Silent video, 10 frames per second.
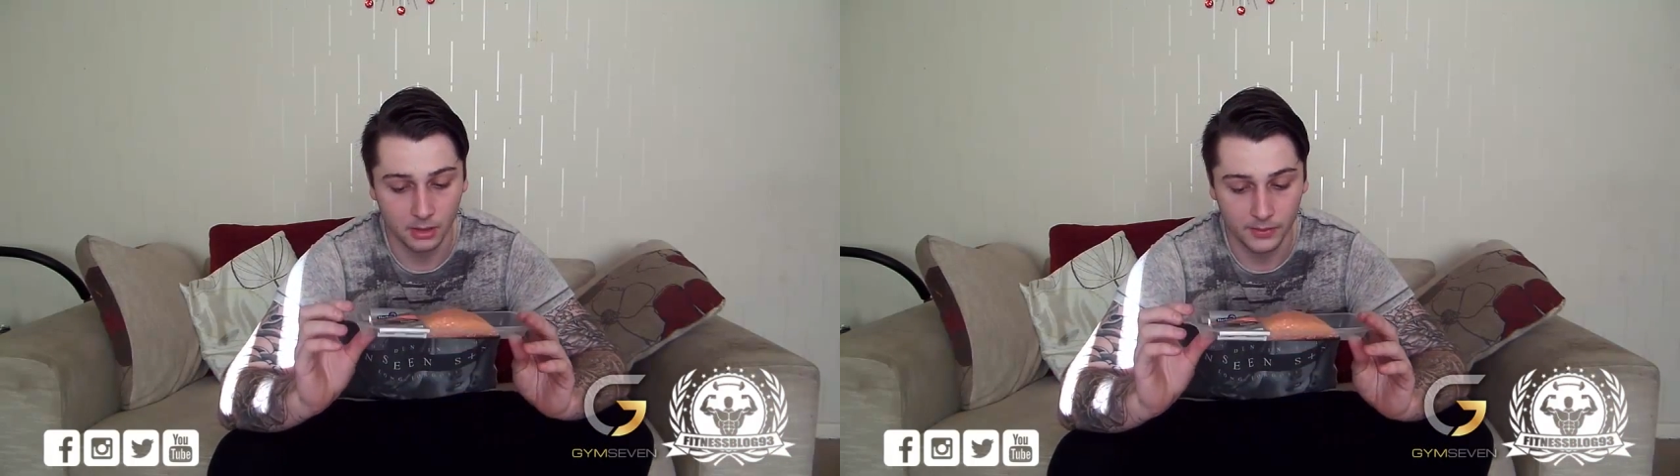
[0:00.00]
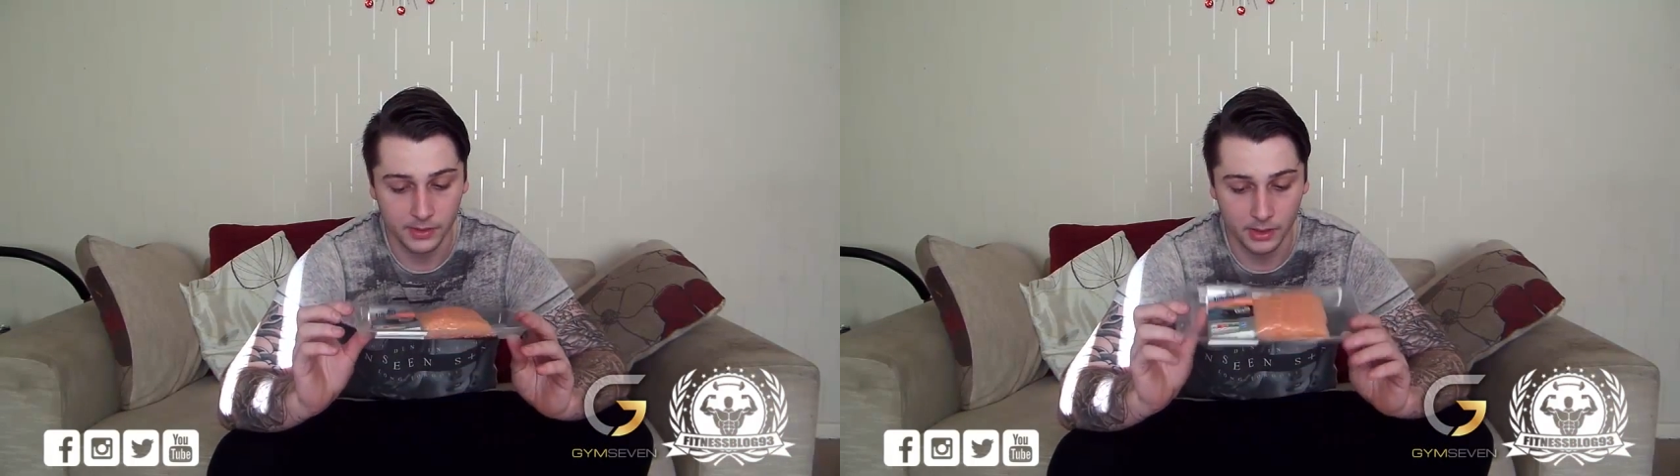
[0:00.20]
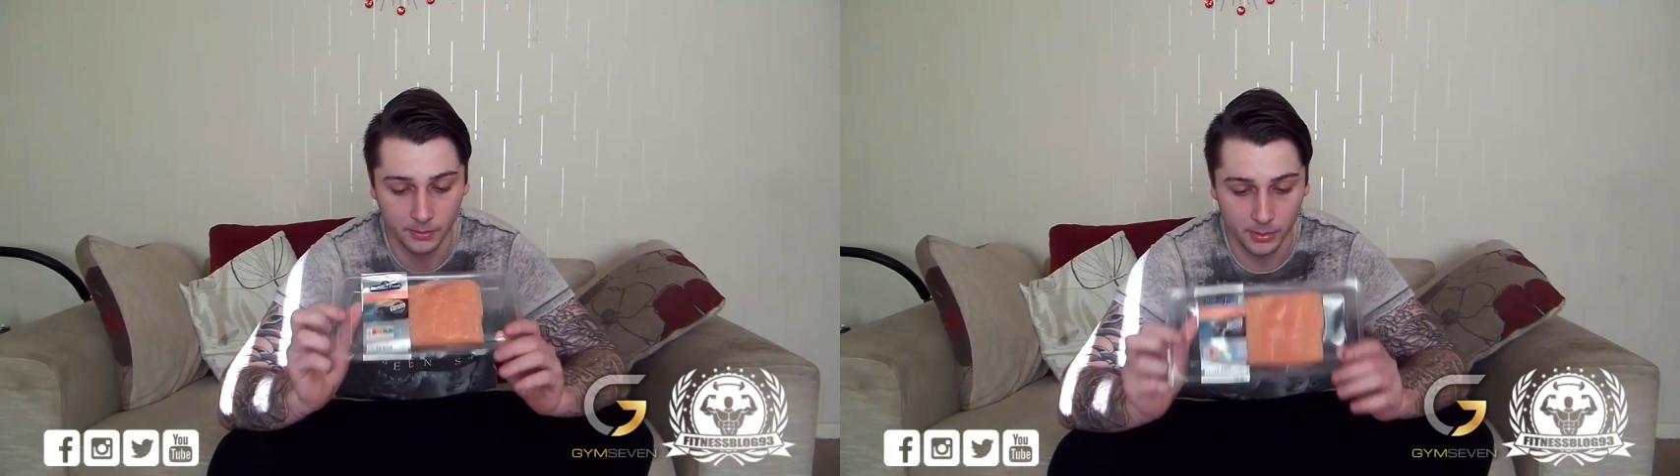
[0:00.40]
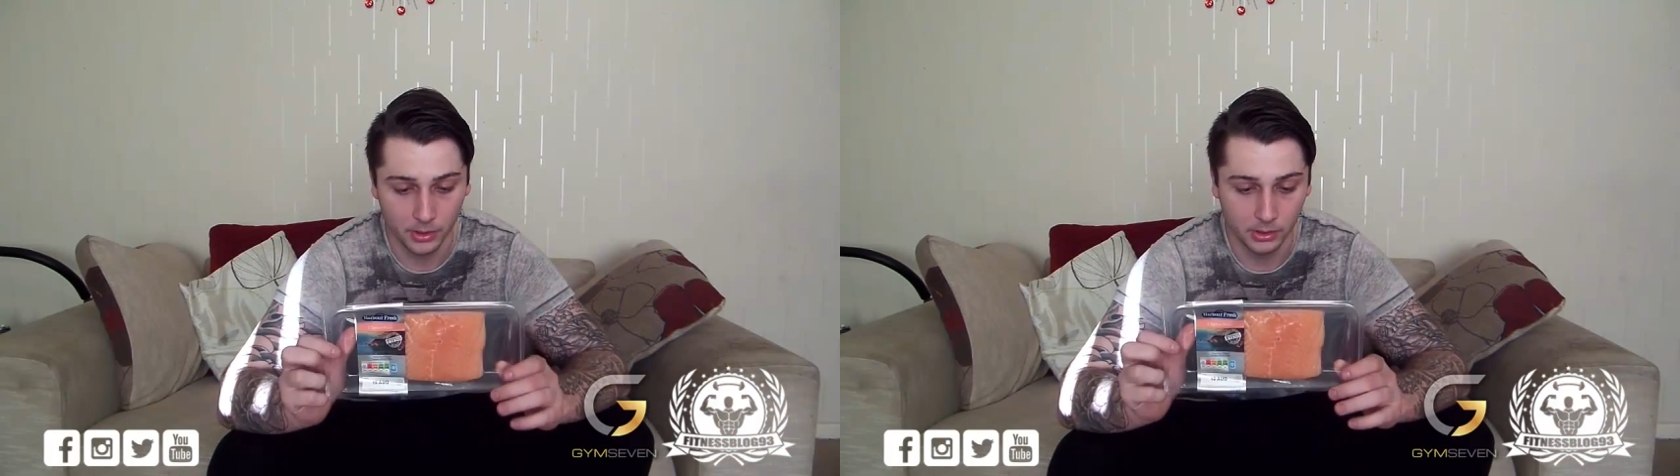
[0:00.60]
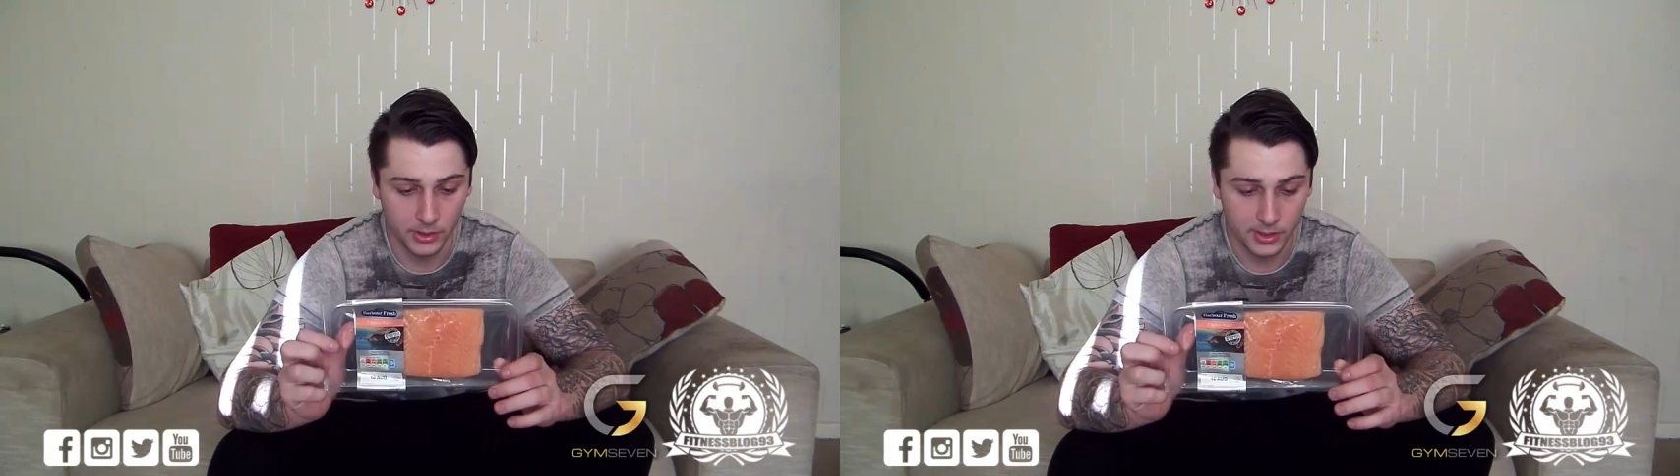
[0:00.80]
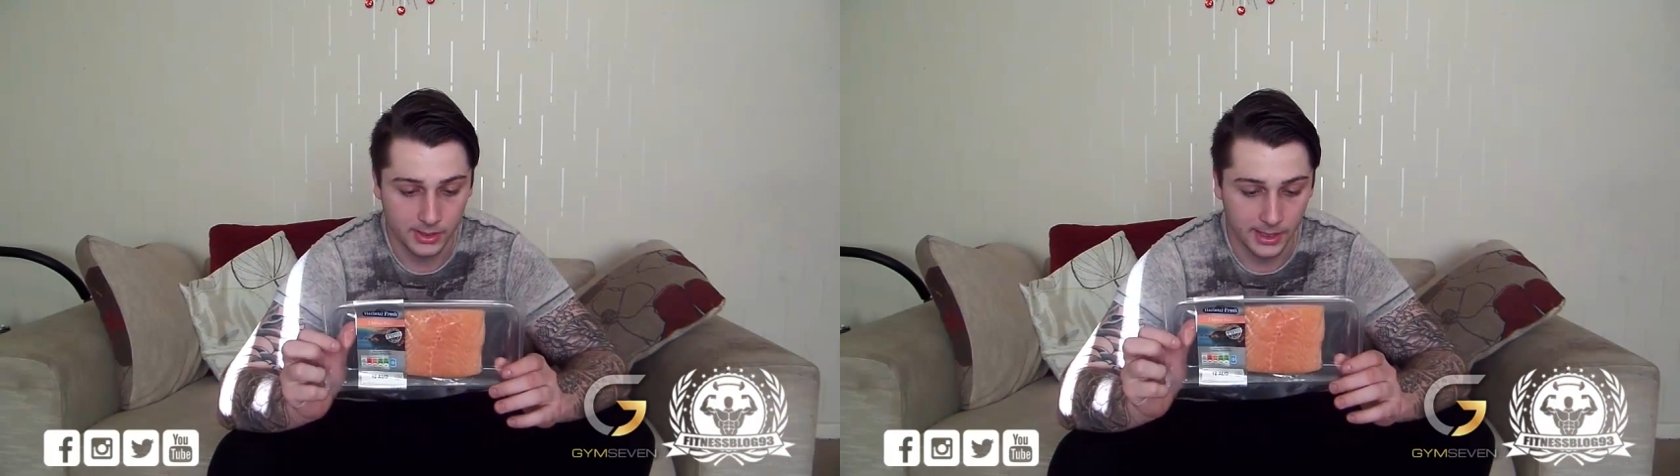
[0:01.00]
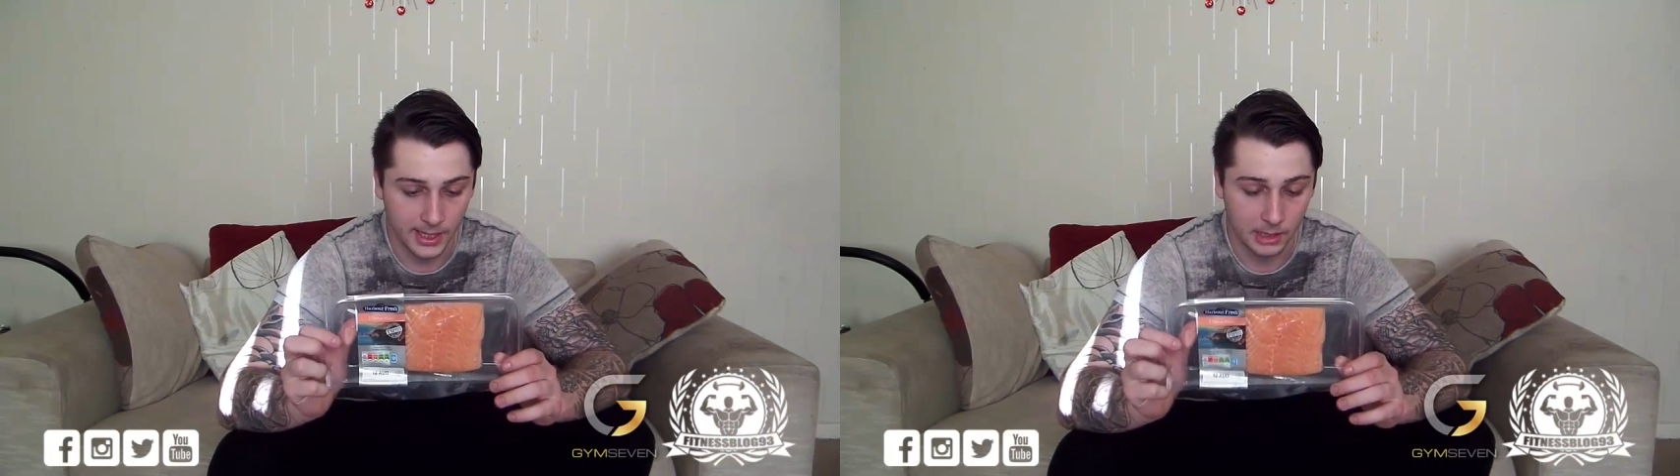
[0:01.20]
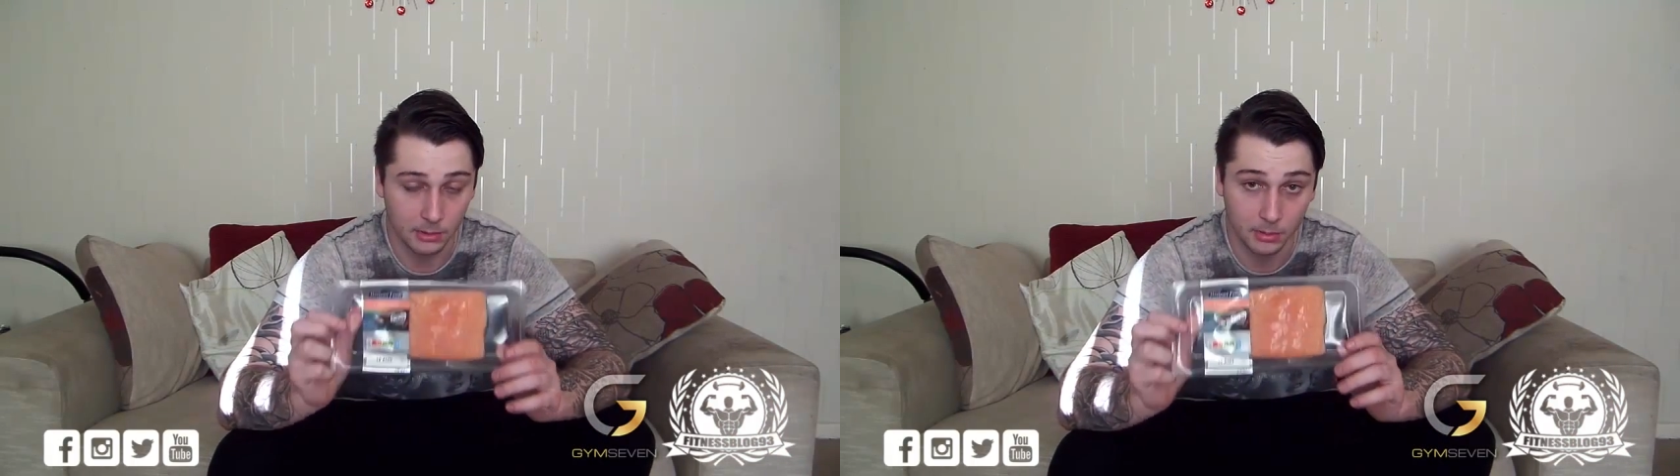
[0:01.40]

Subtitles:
obviously boneless because I cannot be